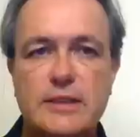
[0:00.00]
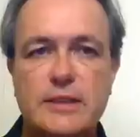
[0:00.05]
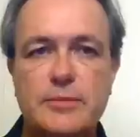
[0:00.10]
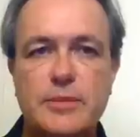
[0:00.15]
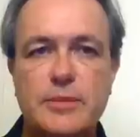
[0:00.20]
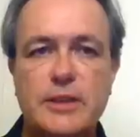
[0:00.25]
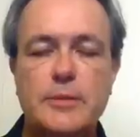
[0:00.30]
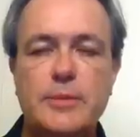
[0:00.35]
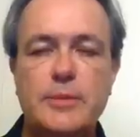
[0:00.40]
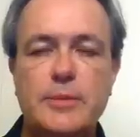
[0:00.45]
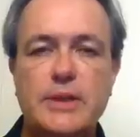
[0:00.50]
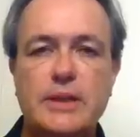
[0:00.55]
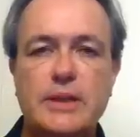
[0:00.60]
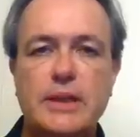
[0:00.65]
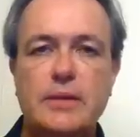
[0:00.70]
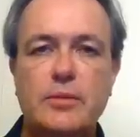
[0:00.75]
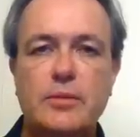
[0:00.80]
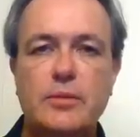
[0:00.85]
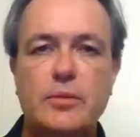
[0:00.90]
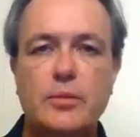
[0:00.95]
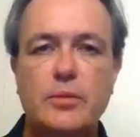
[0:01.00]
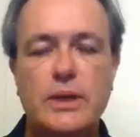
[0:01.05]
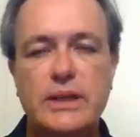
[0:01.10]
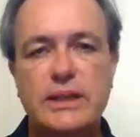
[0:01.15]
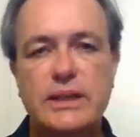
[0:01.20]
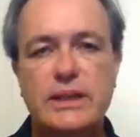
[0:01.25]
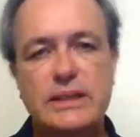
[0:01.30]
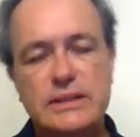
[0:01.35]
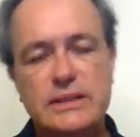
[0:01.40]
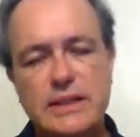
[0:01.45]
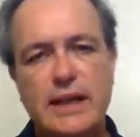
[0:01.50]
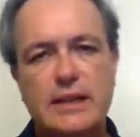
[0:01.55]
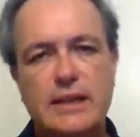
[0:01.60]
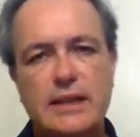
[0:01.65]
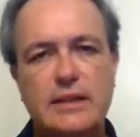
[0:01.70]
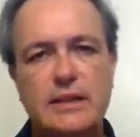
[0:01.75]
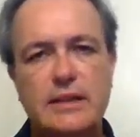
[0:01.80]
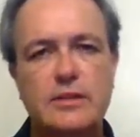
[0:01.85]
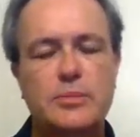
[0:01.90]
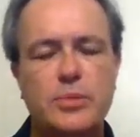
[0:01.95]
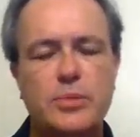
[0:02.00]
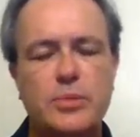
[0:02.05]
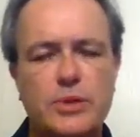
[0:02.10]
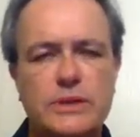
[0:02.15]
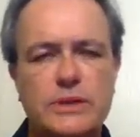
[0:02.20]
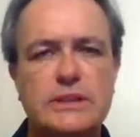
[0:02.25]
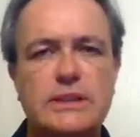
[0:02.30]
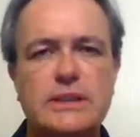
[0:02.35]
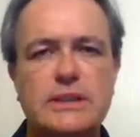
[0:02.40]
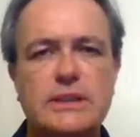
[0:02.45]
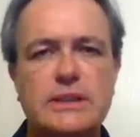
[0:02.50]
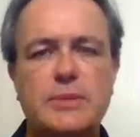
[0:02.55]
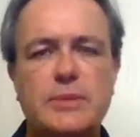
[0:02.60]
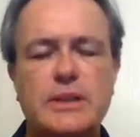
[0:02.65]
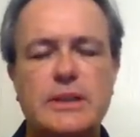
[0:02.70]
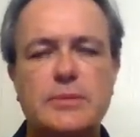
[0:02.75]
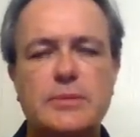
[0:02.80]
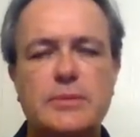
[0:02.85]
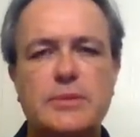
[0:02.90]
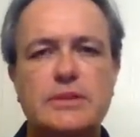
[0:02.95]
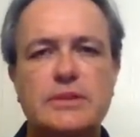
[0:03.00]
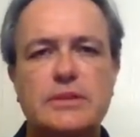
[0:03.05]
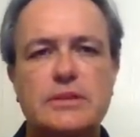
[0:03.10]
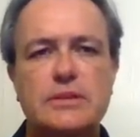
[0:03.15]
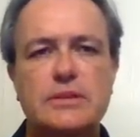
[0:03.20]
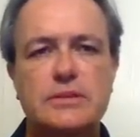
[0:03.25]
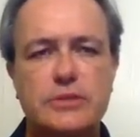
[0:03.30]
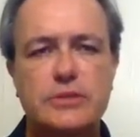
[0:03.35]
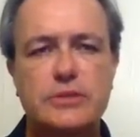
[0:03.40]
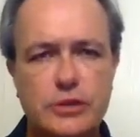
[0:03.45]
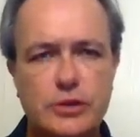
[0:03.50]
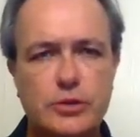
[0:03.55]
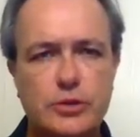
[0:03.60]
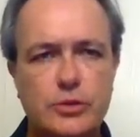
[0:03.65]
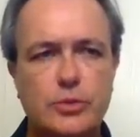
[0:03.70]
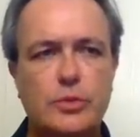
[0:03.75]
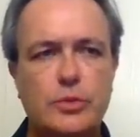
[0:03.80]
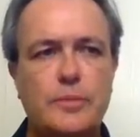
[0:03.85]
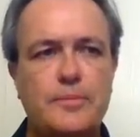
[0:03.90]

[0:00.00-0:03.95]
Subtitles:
committeeman, and what exactly do precinct committeemen do?